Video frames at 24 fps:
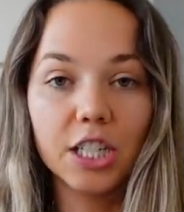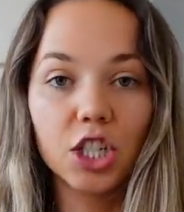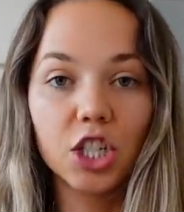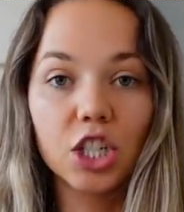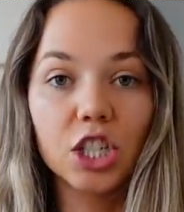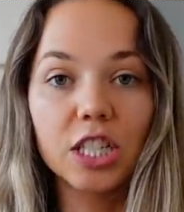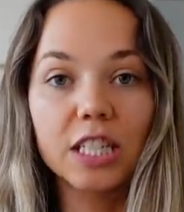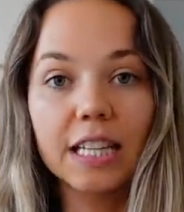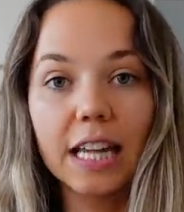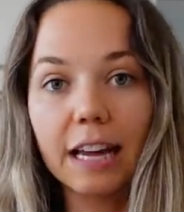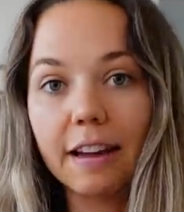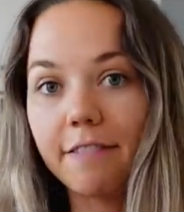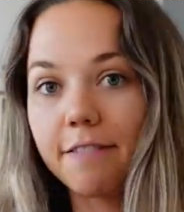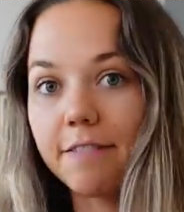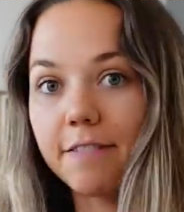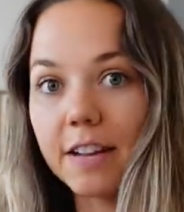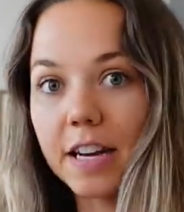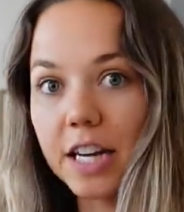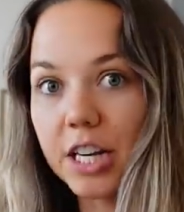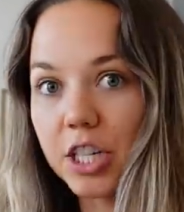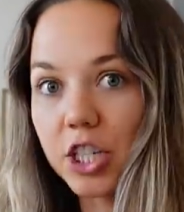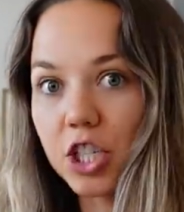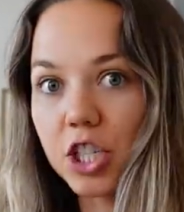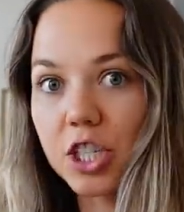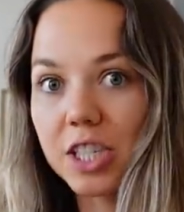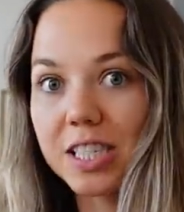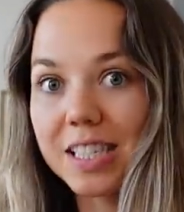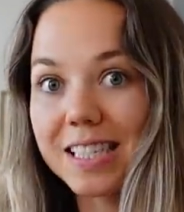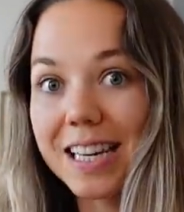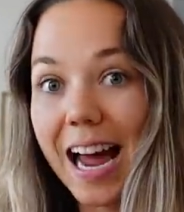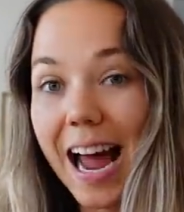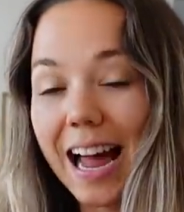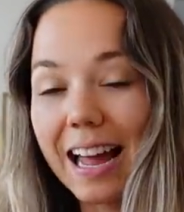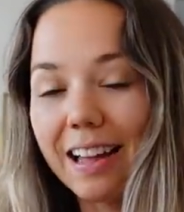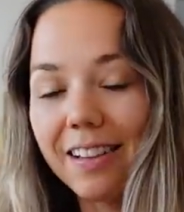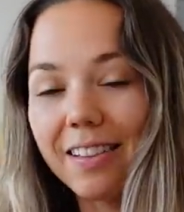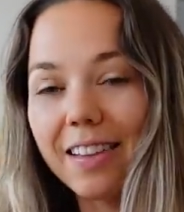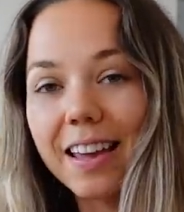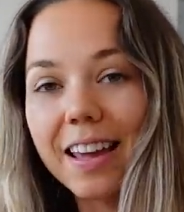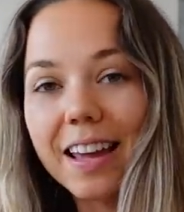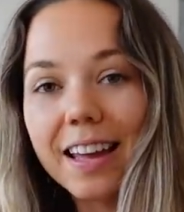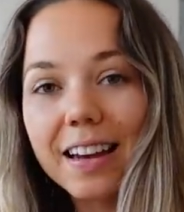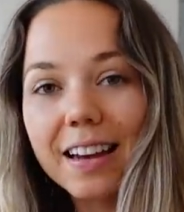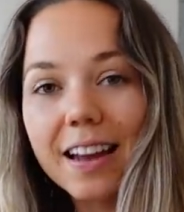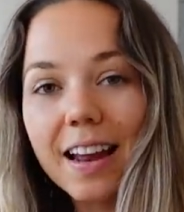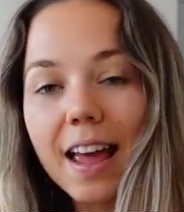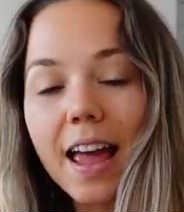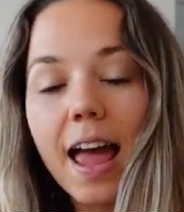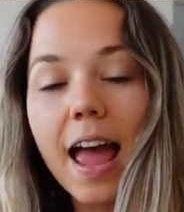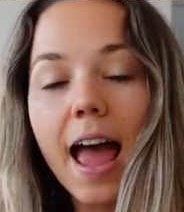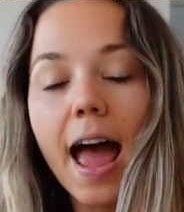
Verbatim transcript: to just like finish styling.